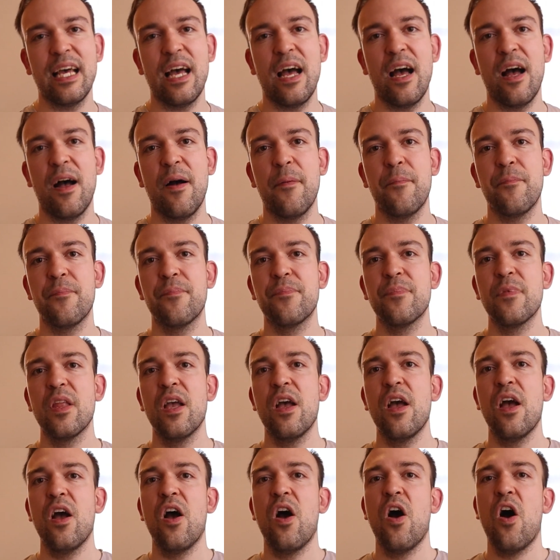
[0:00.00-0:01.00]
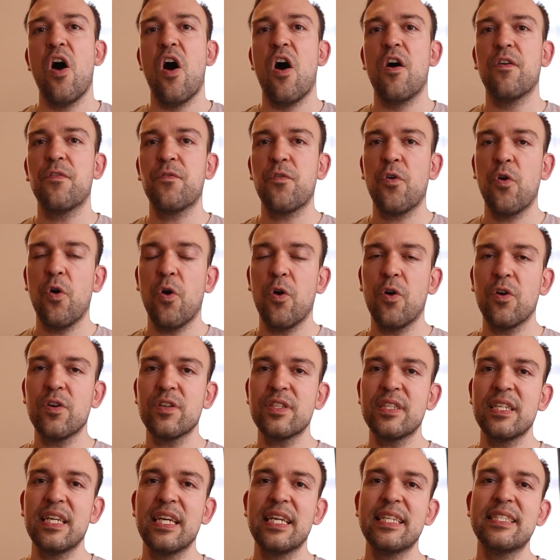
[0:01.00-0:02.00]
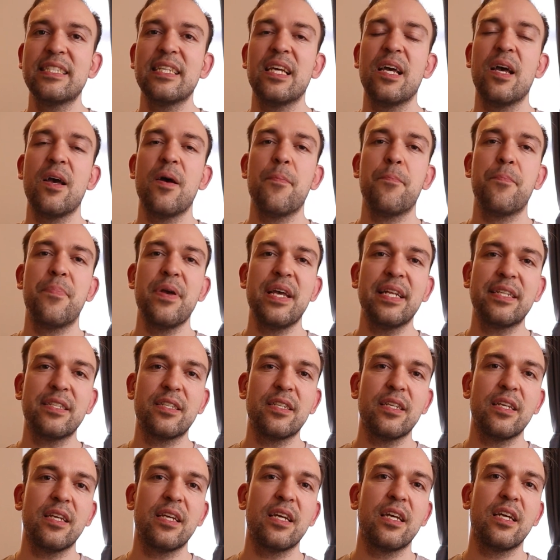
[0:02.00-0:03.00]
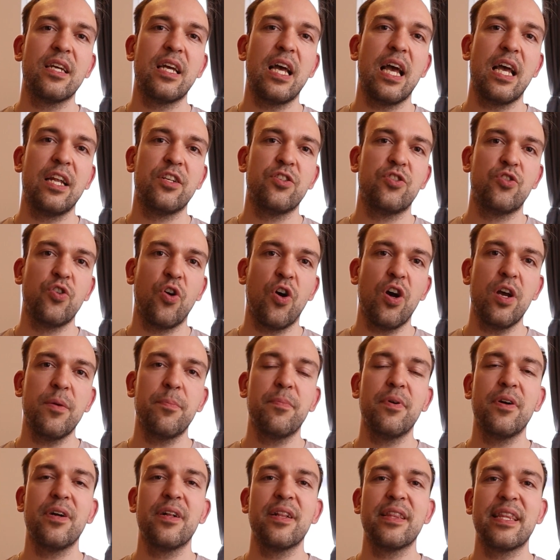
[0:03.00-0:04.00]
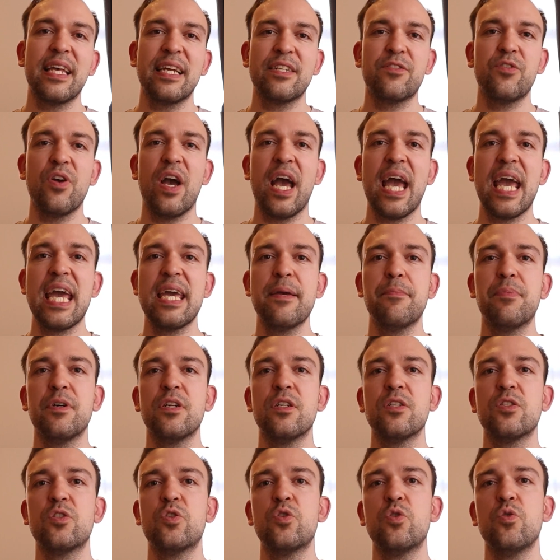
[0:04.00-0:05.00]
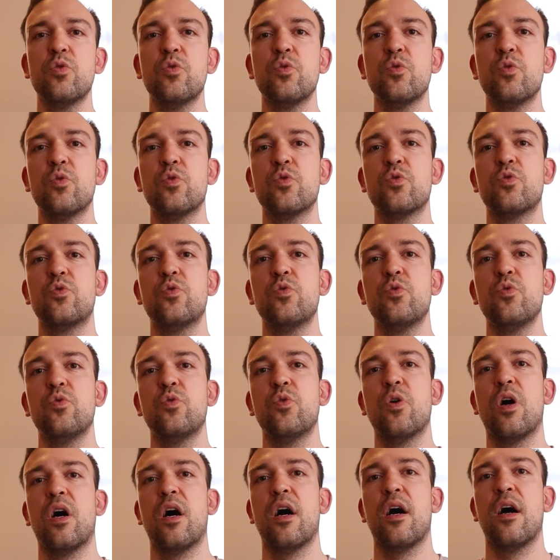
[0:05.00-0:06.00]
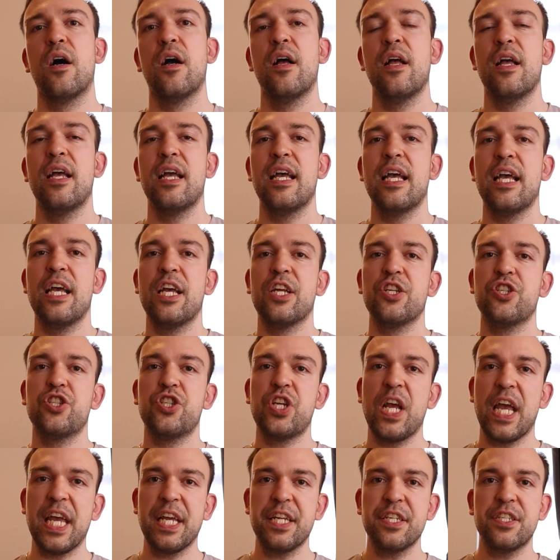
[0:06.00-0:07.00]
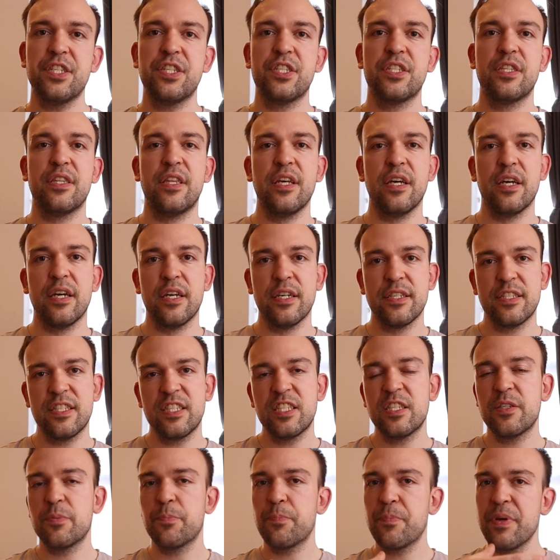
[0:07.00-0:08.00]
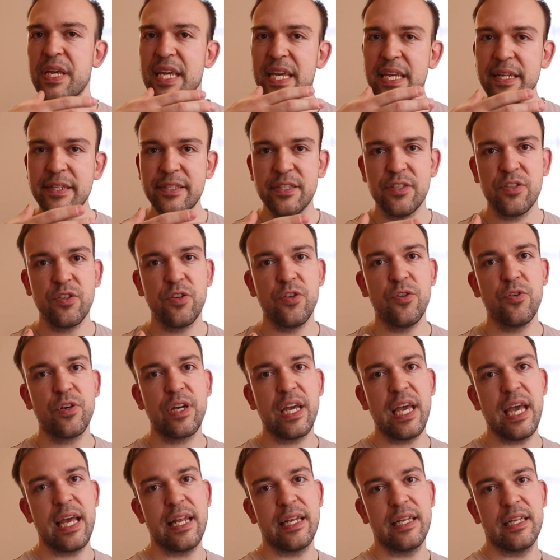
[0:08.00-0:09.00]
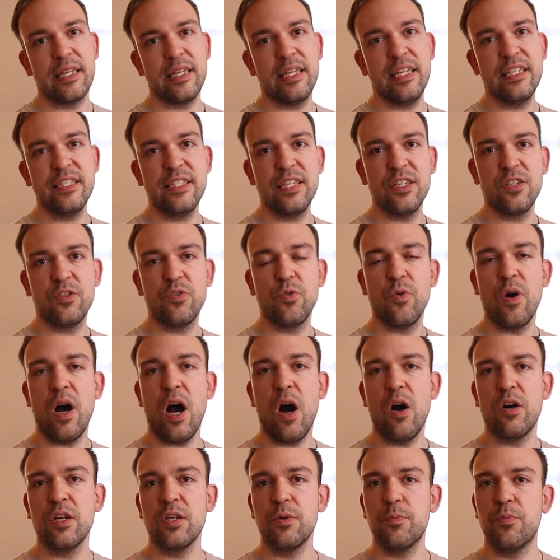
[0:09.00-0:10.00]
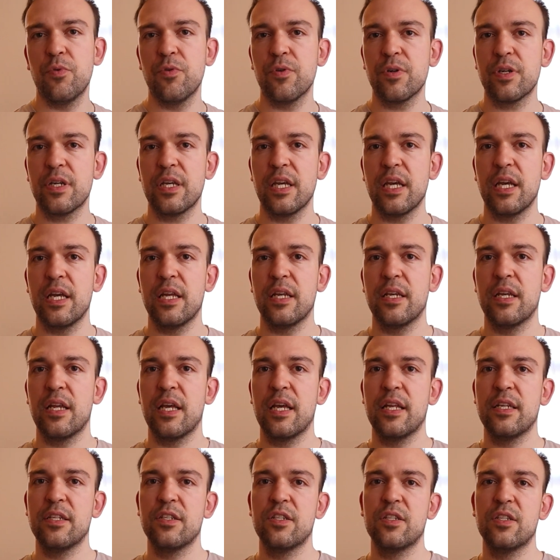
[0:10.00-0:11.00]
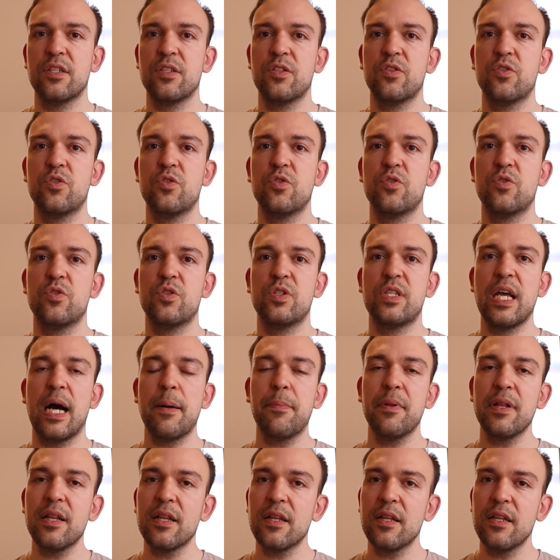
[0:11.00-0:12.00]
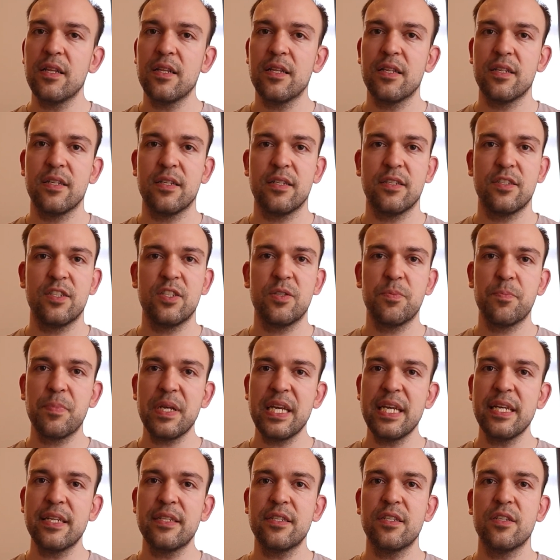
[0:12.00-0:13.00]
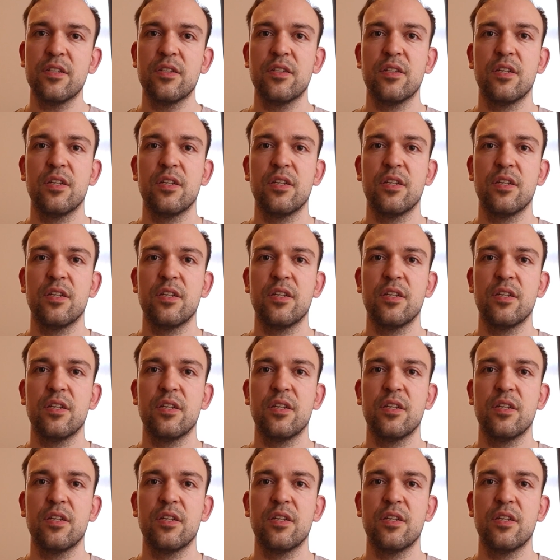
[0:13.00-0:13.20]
Of course, it's a bit enjoyable that you're able to change the speed, so you can listen to an audiobook in double speed,